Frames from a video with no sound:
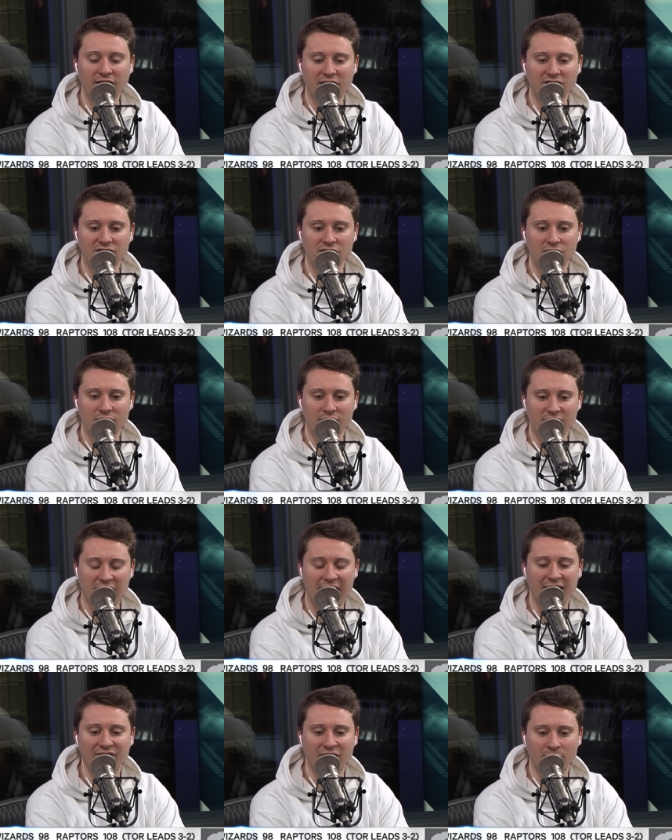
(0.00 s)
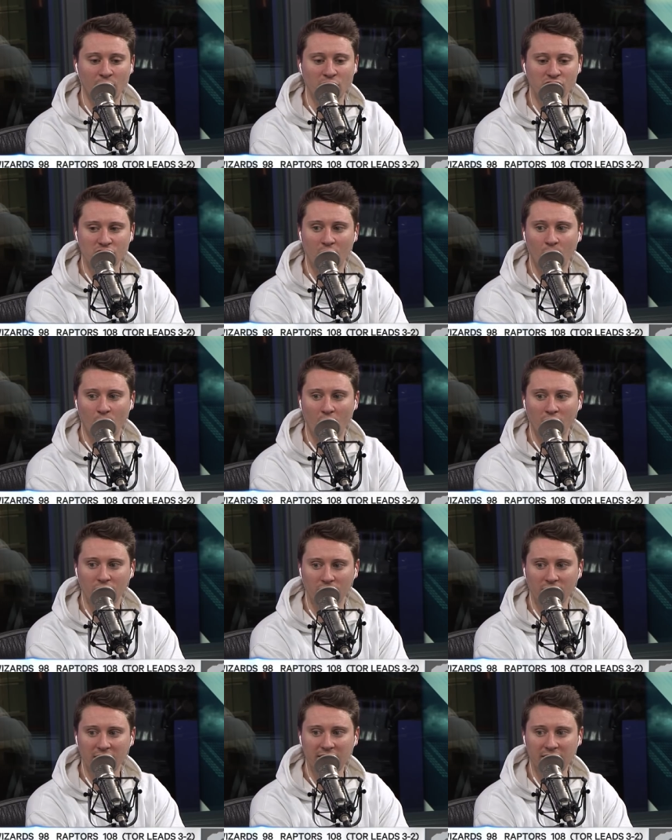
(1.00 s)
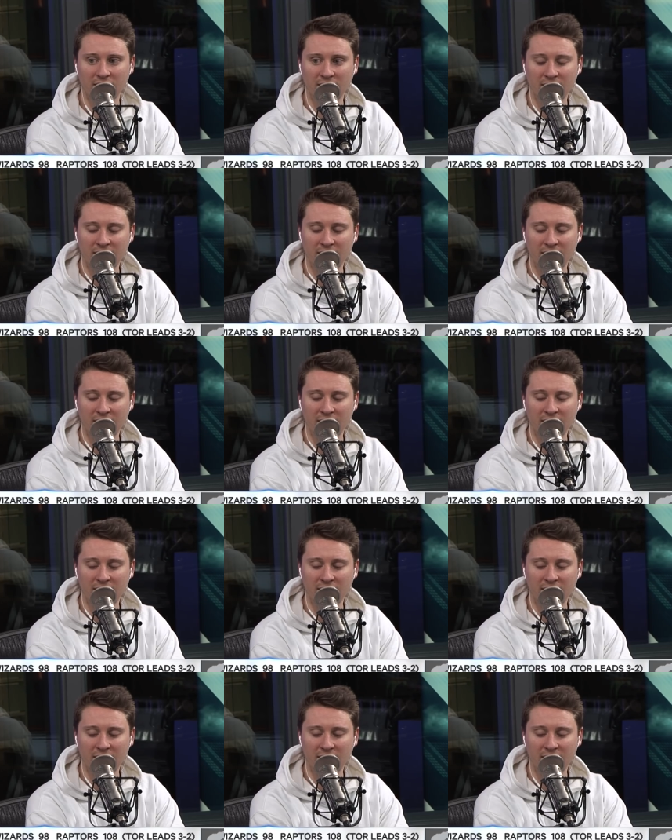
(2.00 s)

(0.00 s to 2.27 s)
nice to have him on John Wall early